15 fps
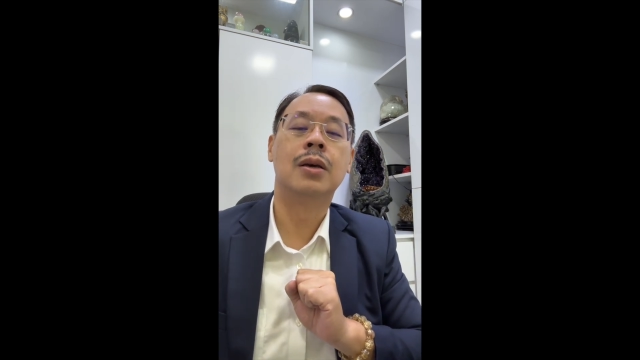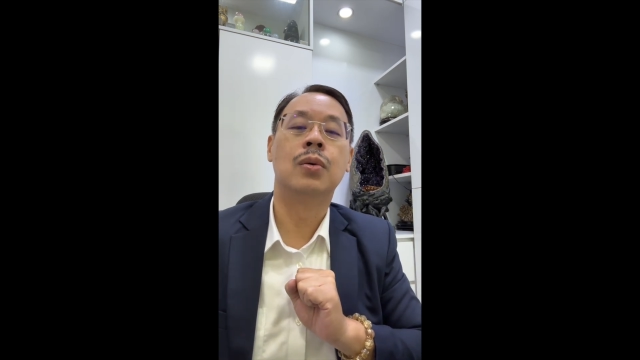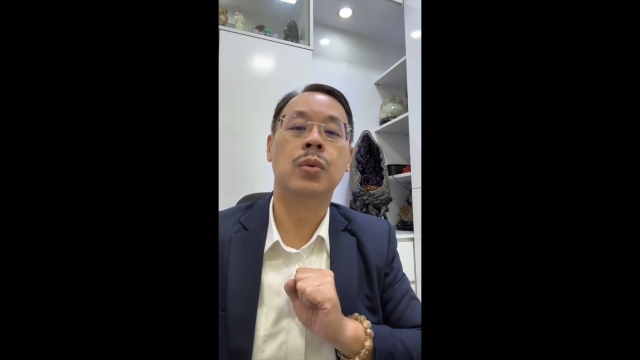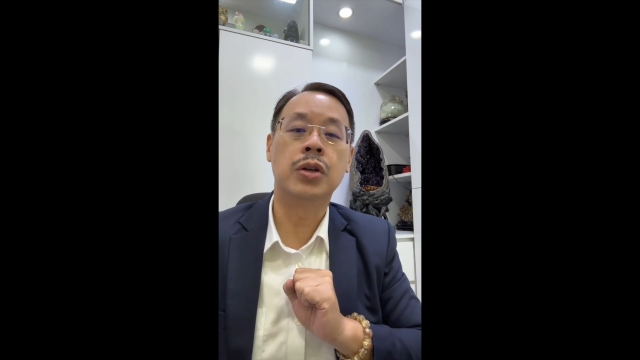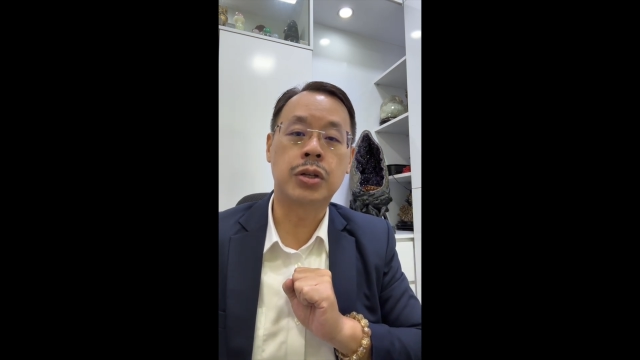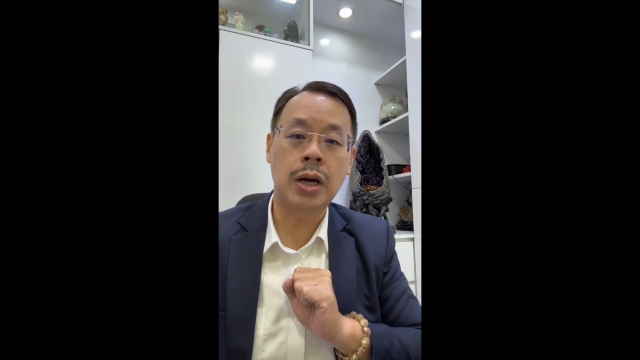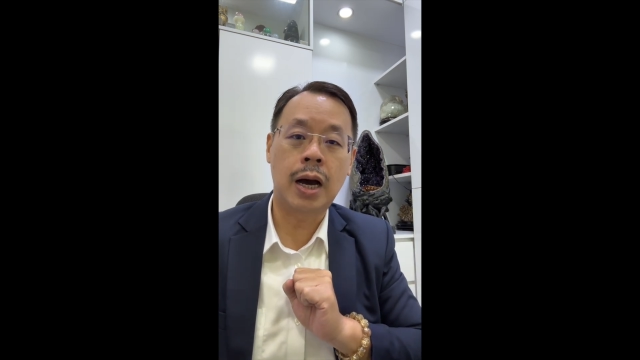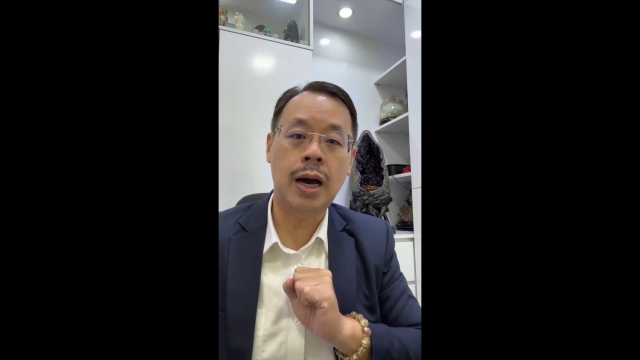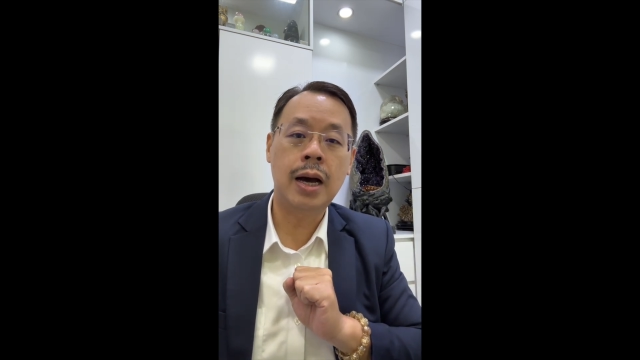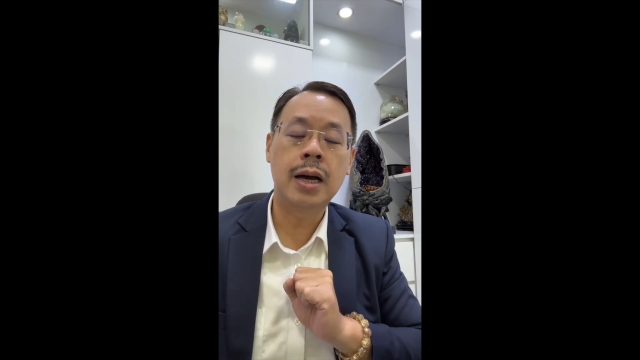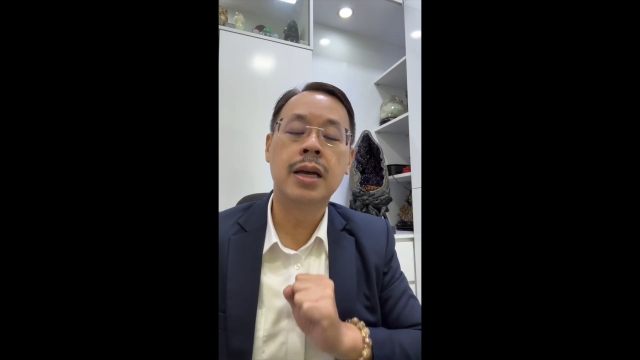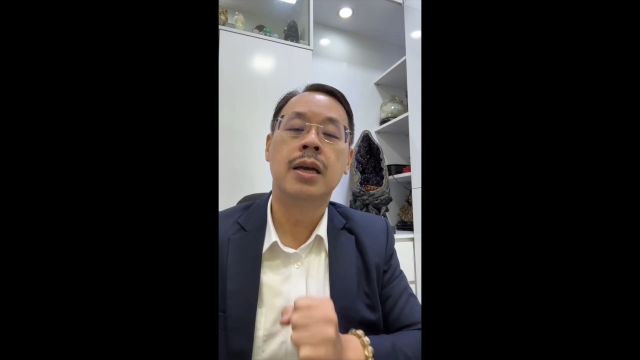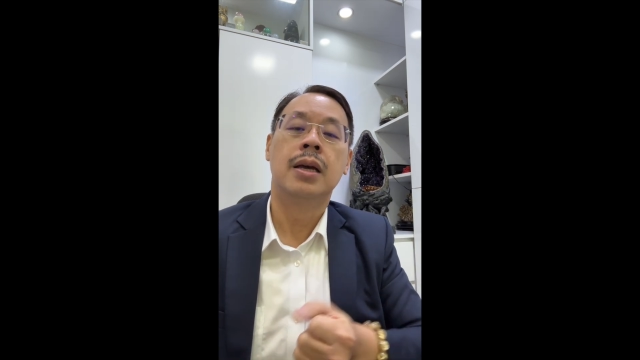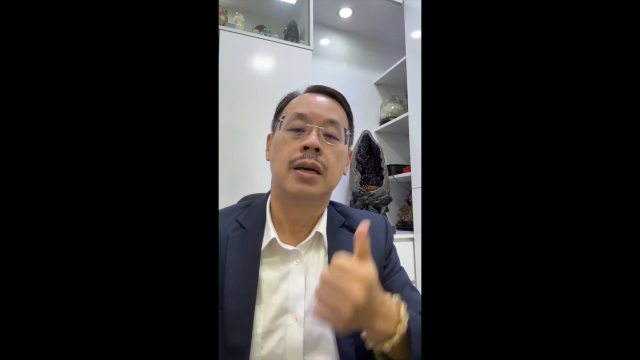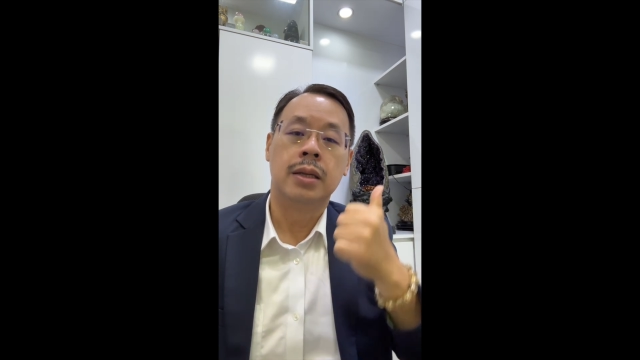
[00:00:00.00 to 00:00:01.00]
which are
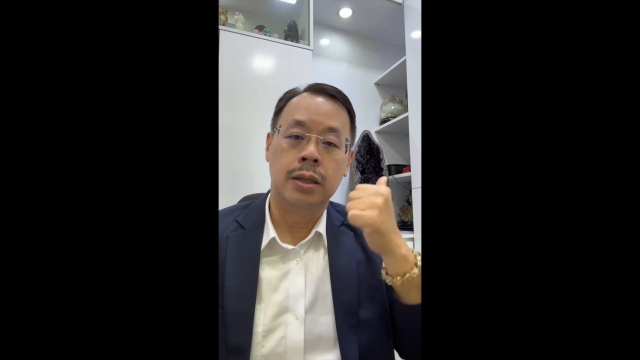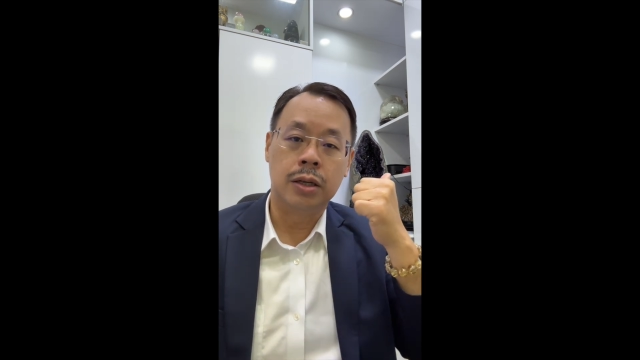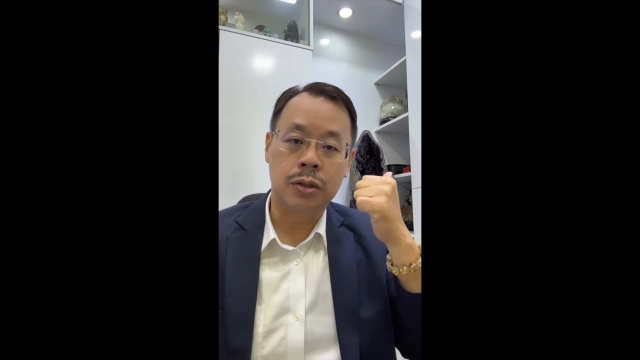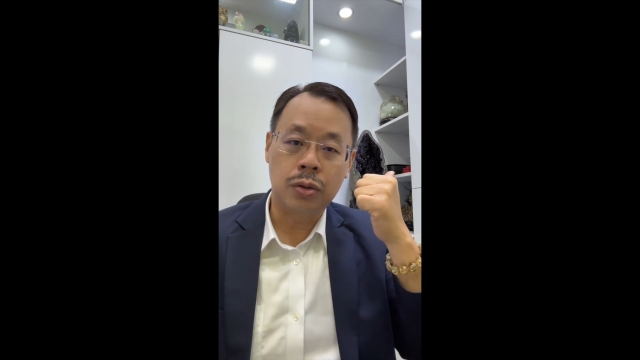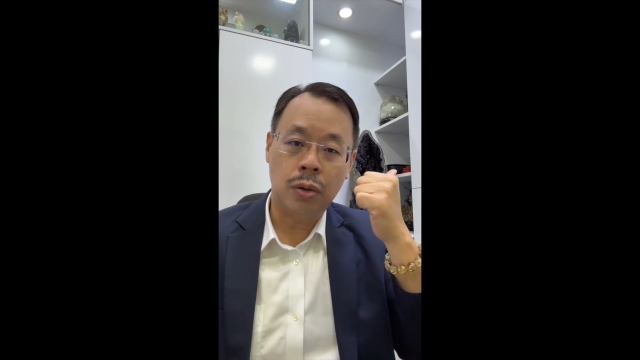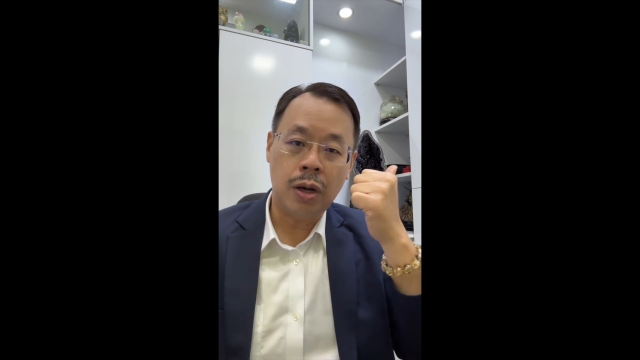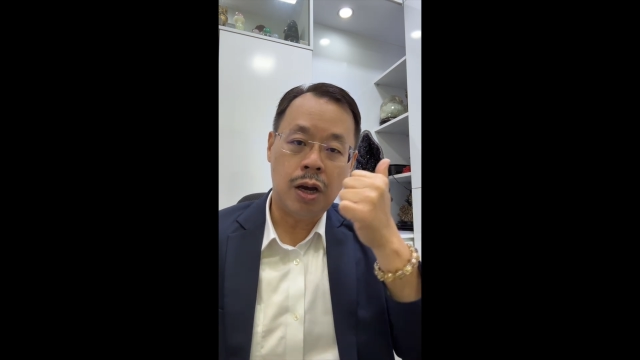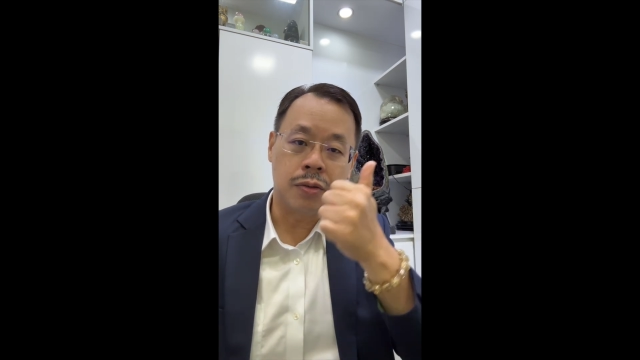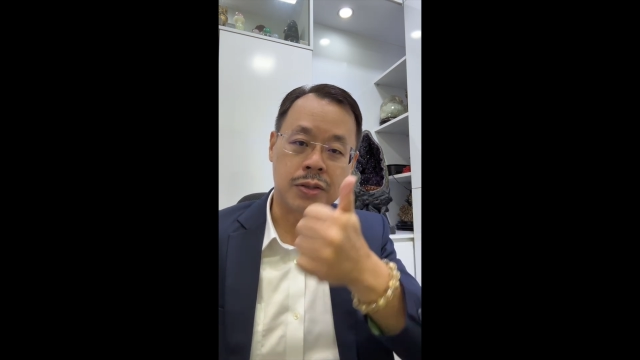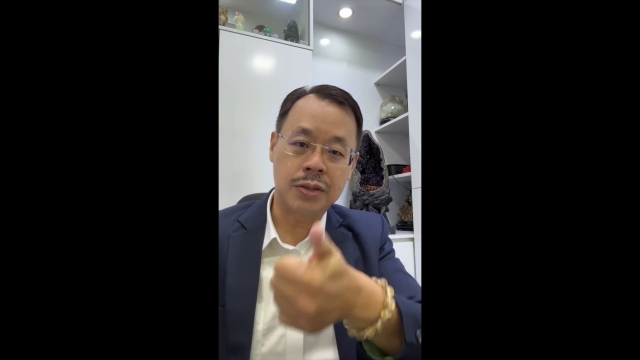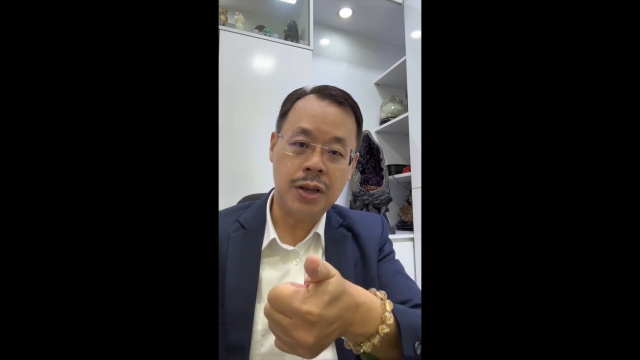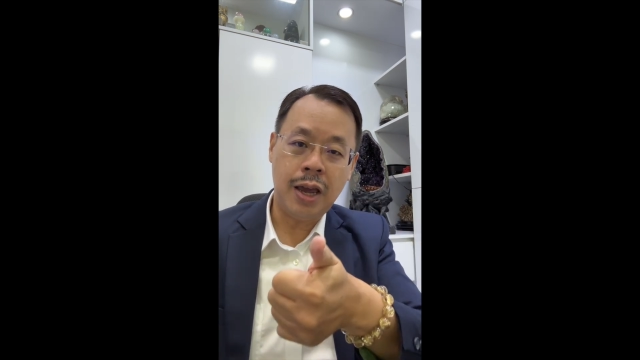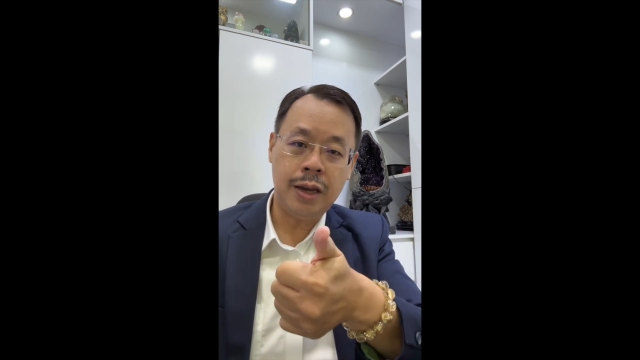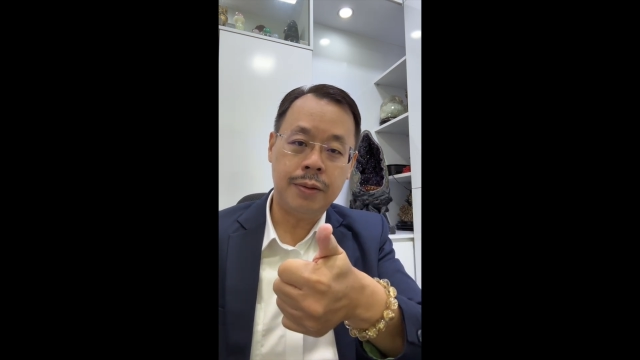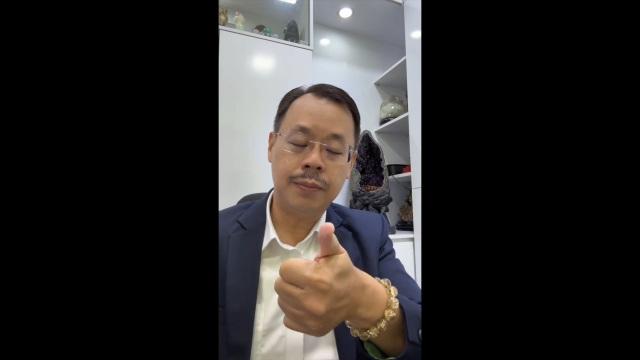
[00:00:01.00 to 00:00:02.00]
the zodiac of
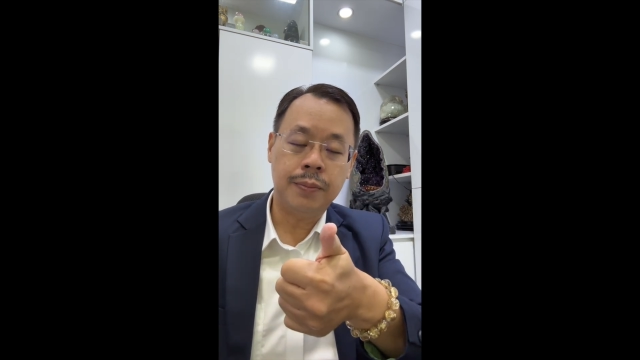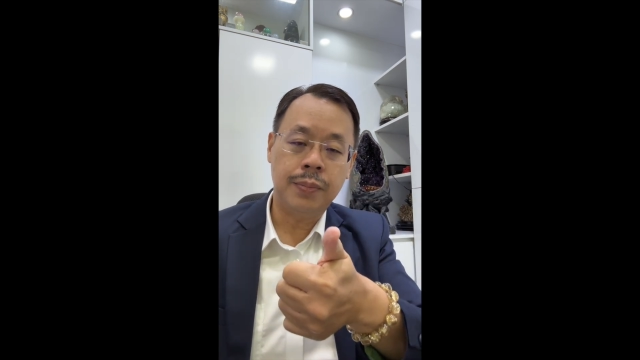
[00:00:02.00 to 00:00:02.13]
snake,